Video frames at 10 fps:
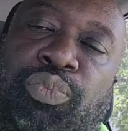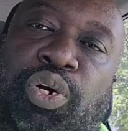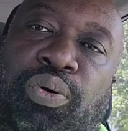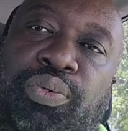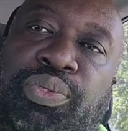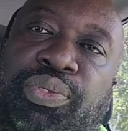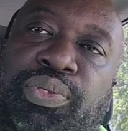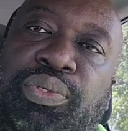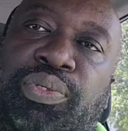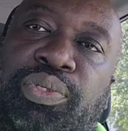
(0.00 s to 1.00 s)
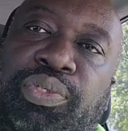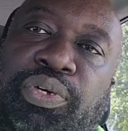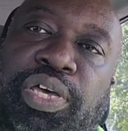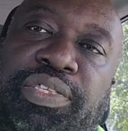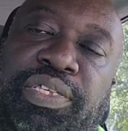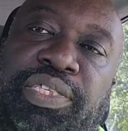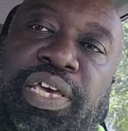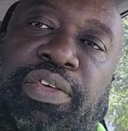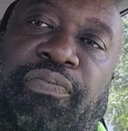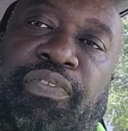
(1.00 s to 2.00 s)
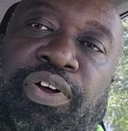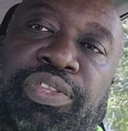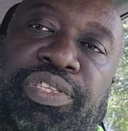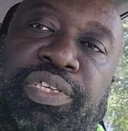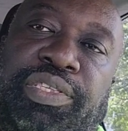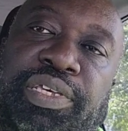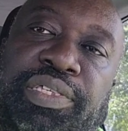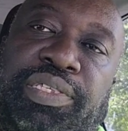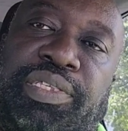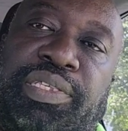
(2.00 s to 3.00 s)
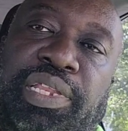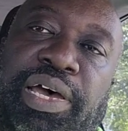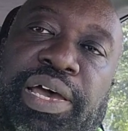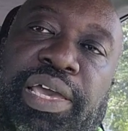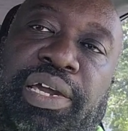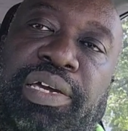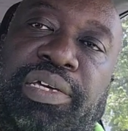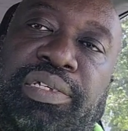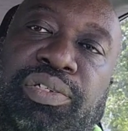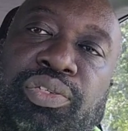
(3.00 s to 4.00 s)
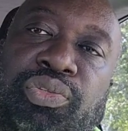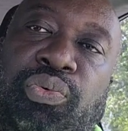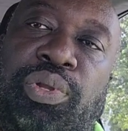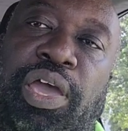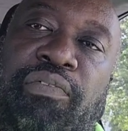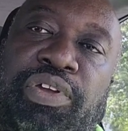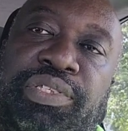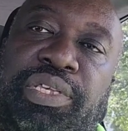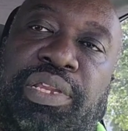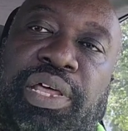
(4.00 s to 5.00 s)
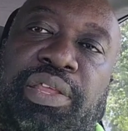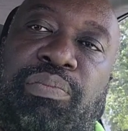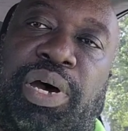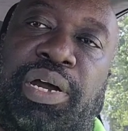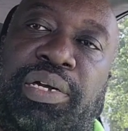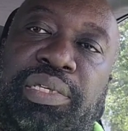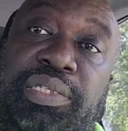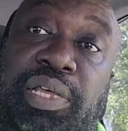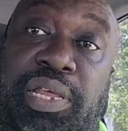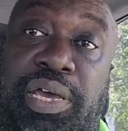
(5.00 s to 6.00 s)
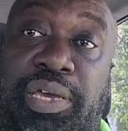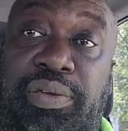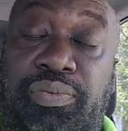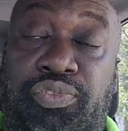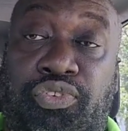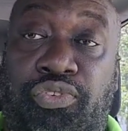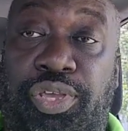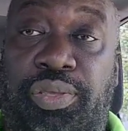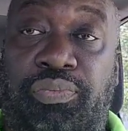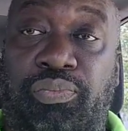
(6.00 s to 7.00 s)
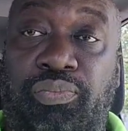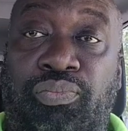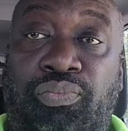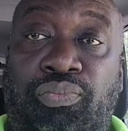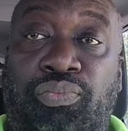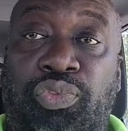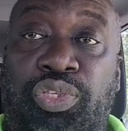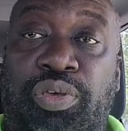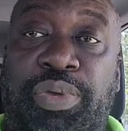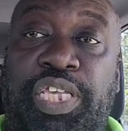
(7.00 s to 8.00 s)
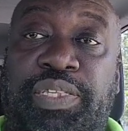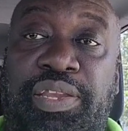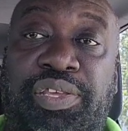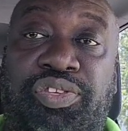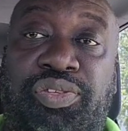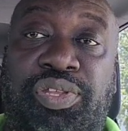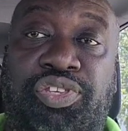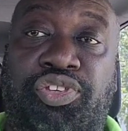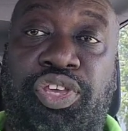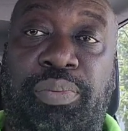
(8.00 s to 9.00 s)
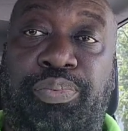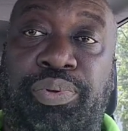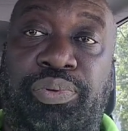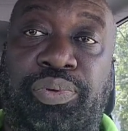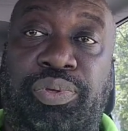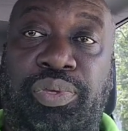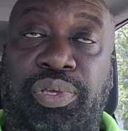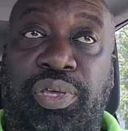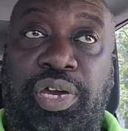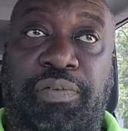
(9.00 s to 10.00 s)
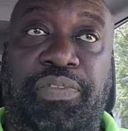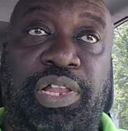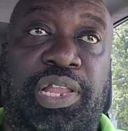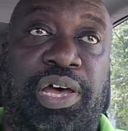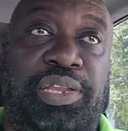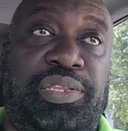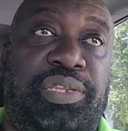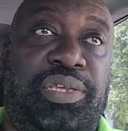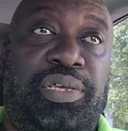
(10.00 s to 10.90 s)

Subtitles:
house. So as you see at the front, it is like 2 levels, and at the back is like 3. So based on the shape of the land,